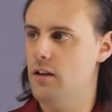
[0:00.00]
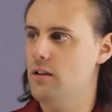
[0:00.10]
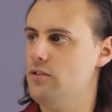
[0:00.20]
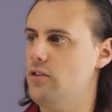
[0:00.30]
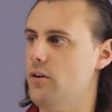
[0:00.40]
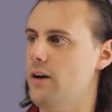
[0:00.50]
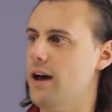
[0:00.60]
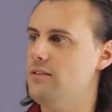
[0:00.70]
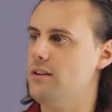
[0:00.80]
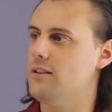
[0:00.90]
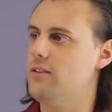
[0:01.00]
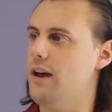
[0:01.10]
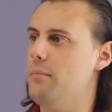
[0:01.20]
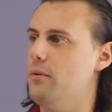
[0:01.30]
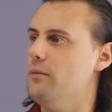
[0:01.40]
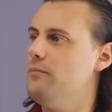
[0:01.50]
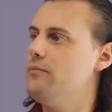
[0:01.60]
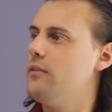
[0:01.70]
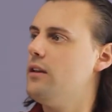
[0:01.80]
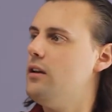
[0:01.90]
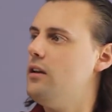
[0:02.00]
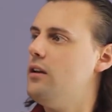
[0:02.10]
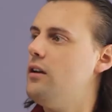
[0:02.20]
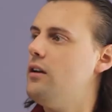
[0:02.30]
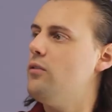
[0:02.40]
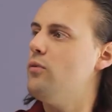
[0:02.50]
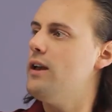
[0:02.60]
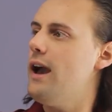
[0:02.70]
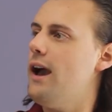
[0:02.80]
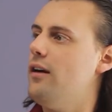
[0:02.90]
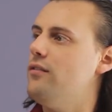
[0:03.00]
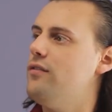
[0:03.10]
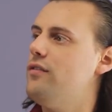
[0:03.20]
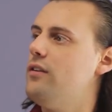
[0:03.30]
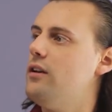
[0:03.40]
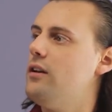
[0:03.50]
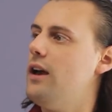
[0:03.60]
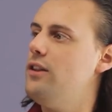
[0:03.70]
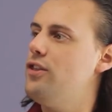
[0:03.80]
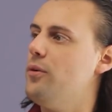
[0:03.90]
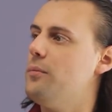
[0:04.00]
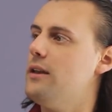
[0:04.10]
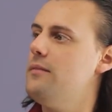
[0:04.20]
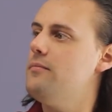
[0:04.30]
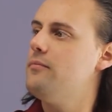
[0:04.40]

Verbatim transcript: So, as an example, we have enthalpy,